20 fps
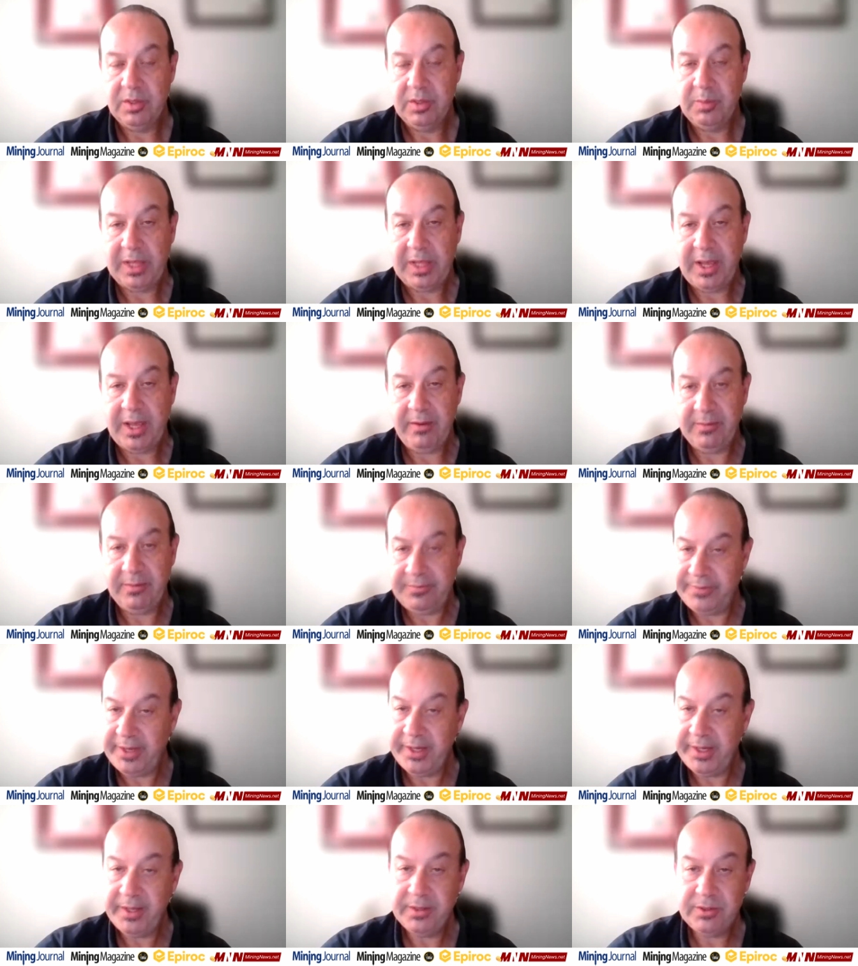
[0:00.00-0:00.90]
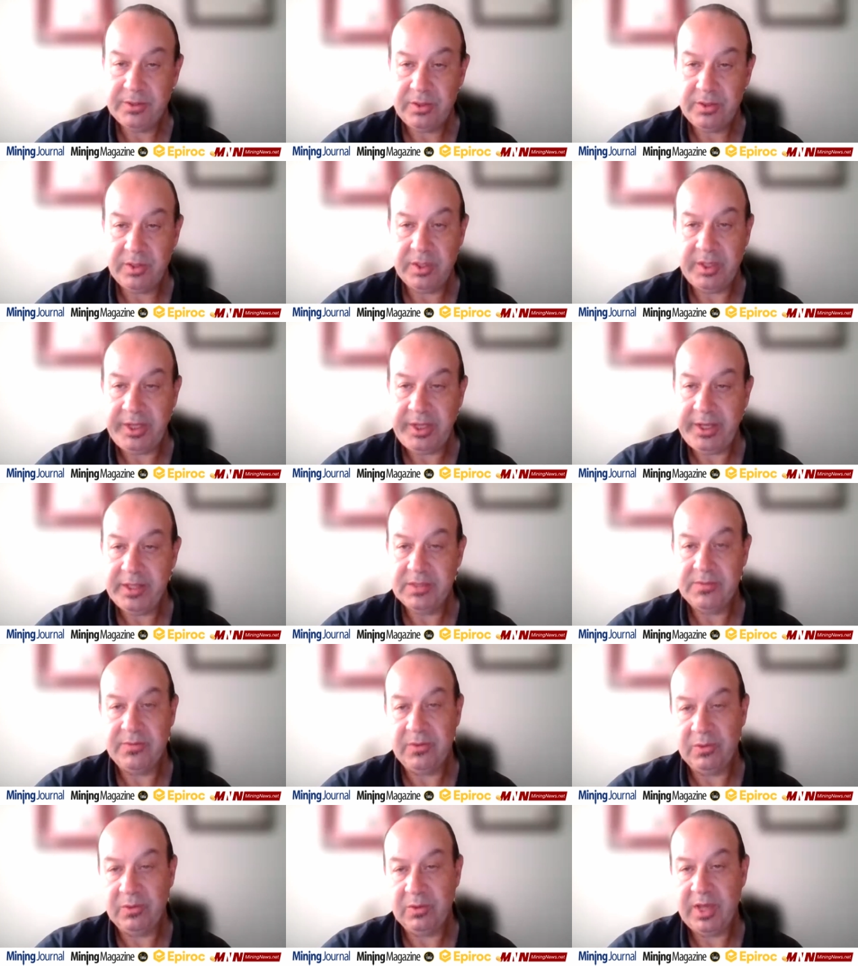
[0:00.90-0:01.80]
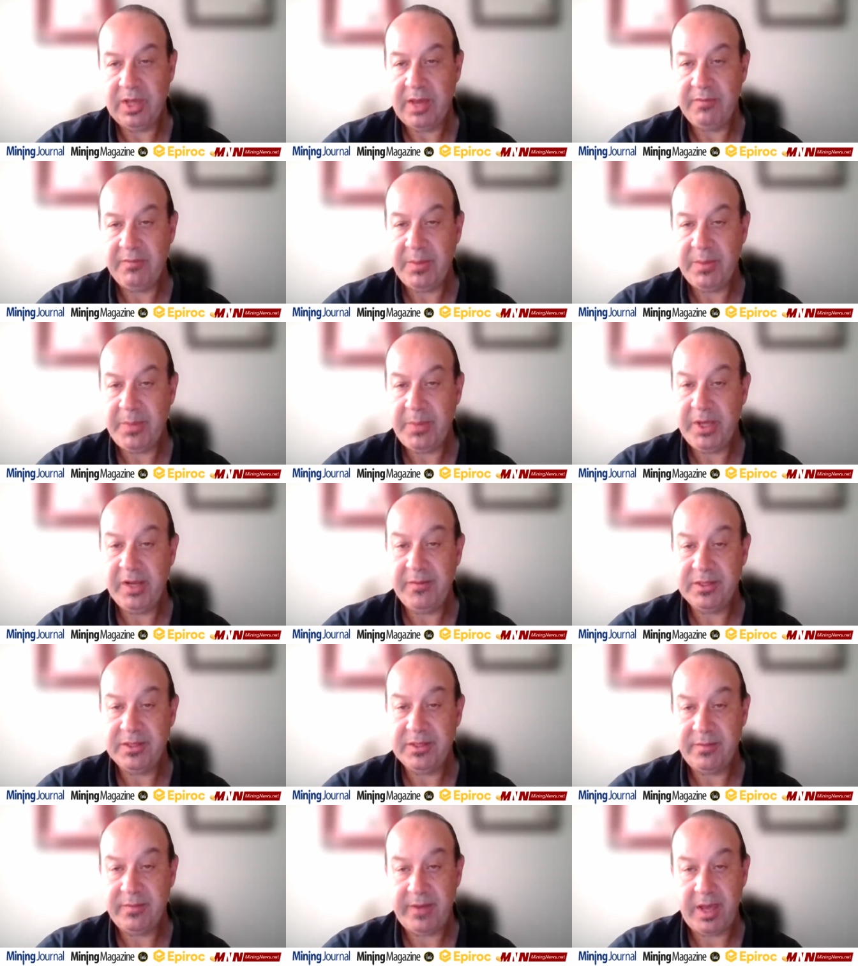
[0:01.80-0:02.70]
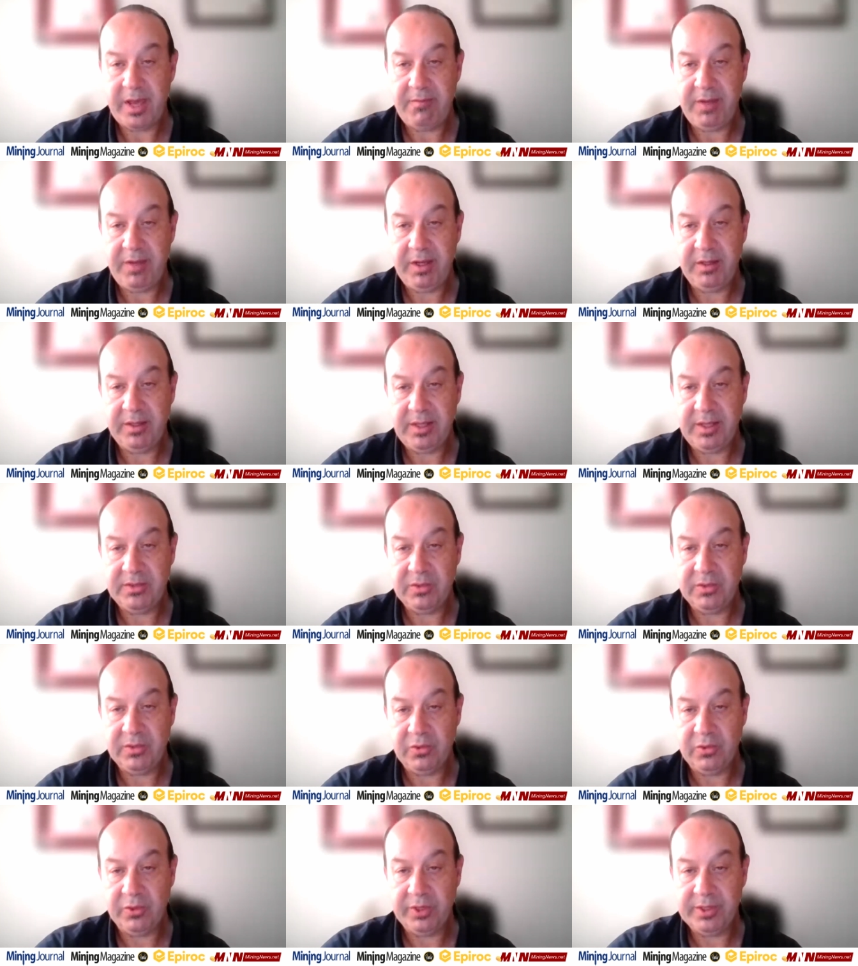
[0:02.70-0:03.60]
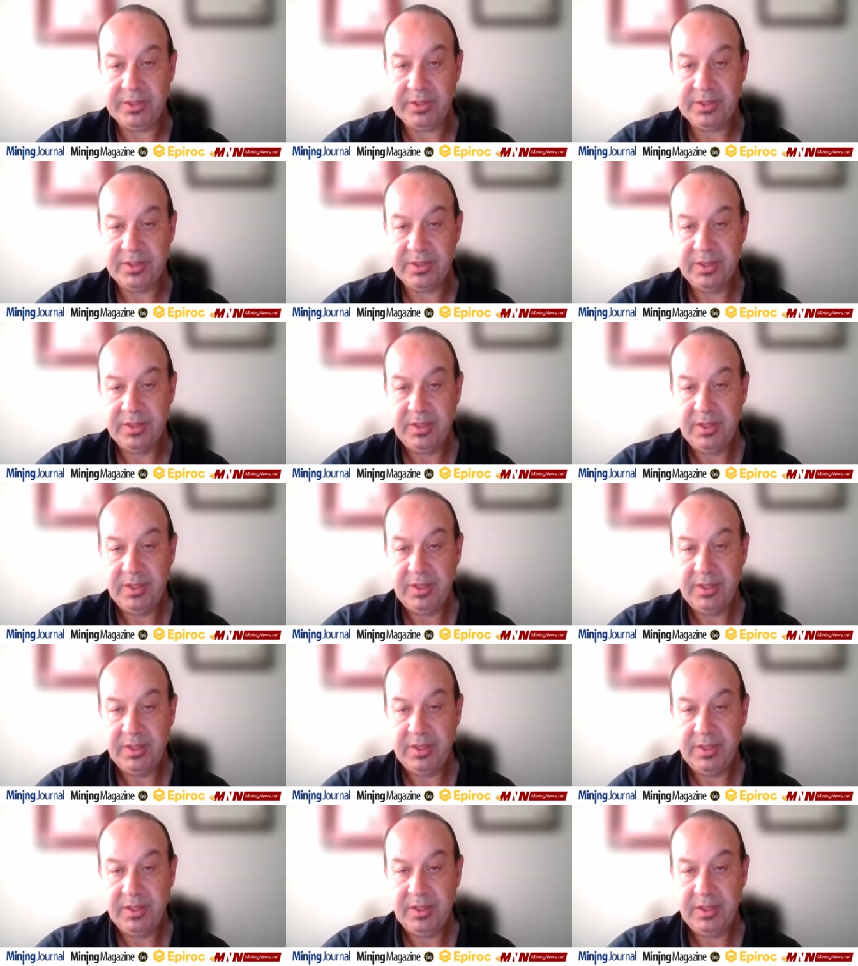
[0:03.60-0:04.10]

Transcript: play feed into the needs for have the benefits of having these audits